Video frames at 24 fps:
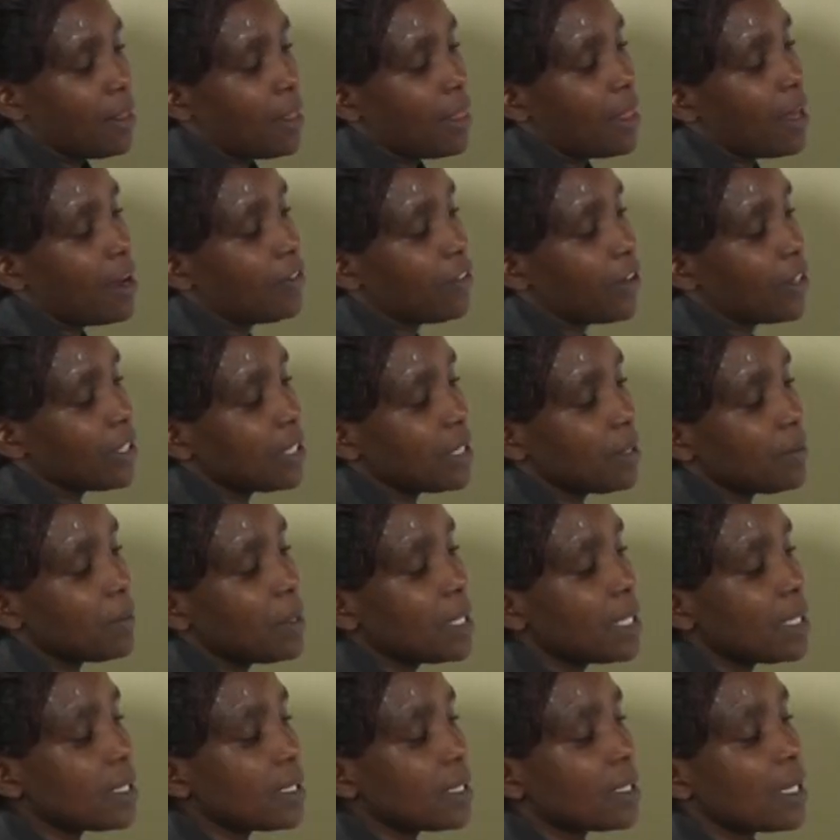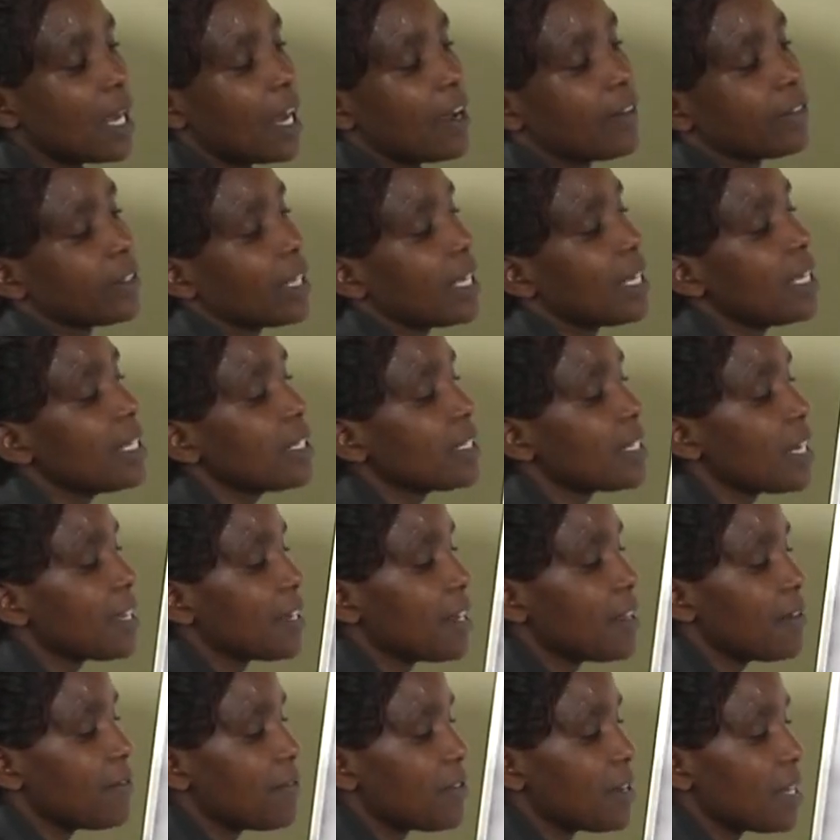Therefore, it means after each
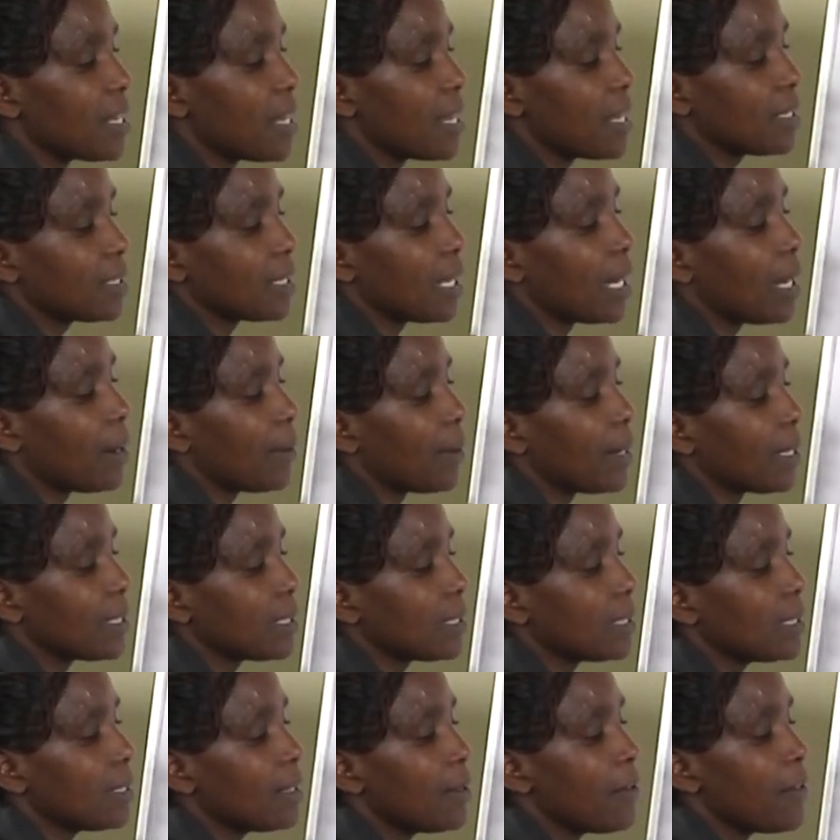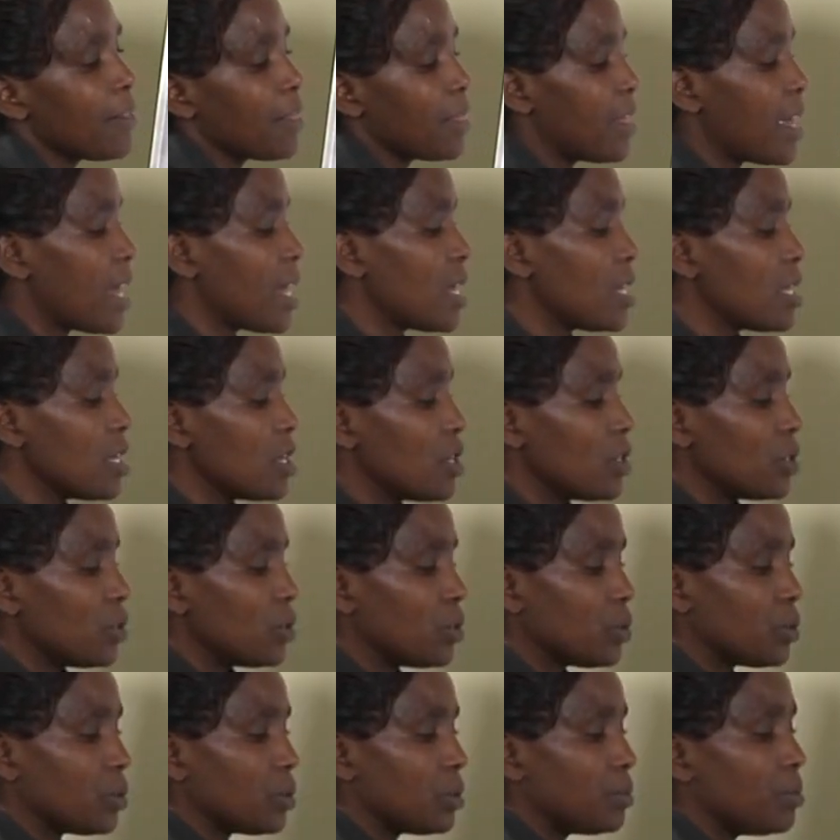and every 8 hours, then
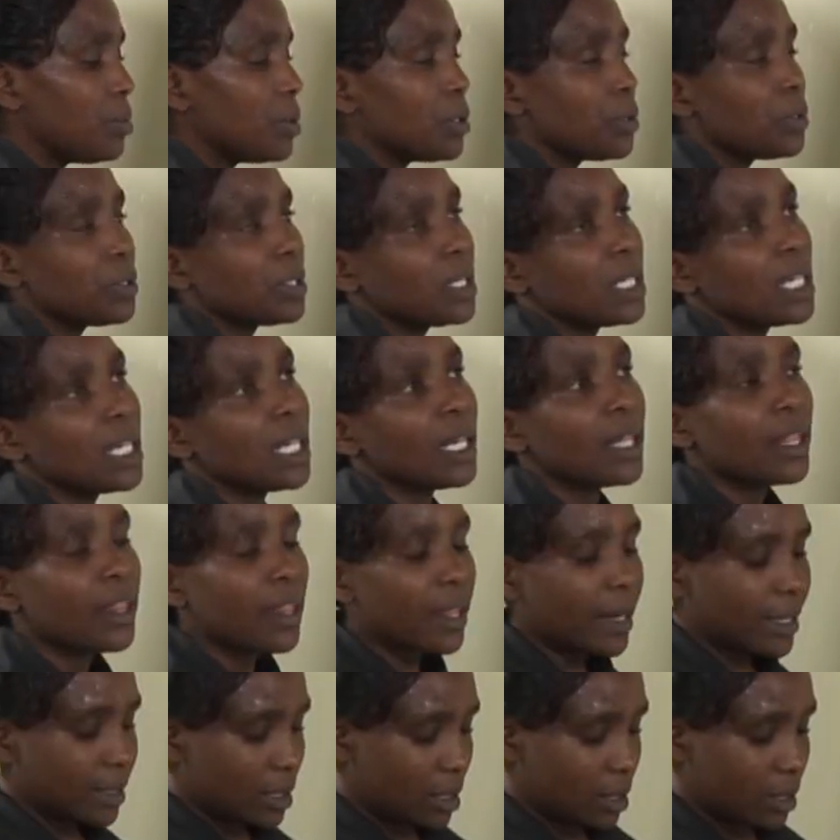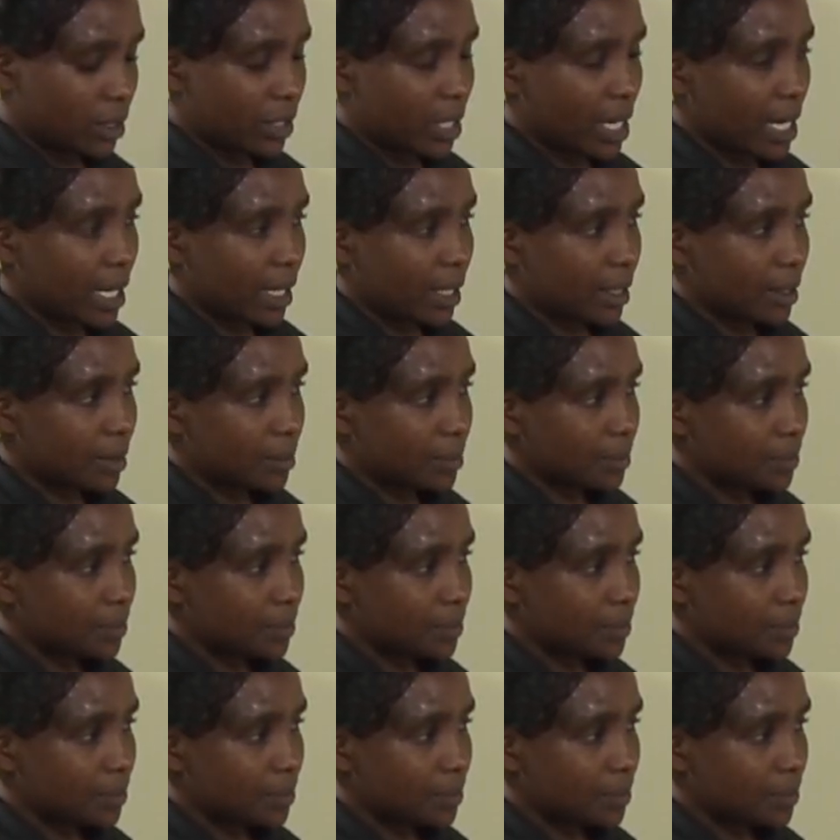you should be using that drug.